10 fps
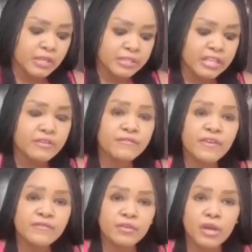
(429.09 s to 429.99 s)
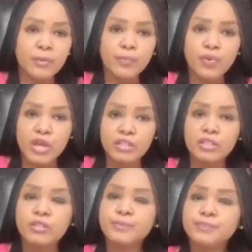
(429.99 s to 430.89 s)
And the fifth point,
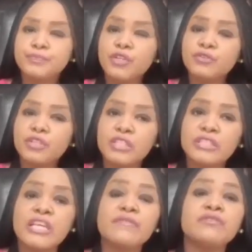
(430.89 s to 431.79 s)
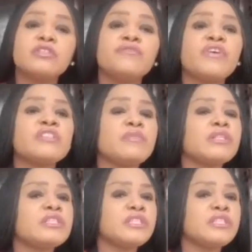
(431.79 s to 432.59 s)
the seventh investment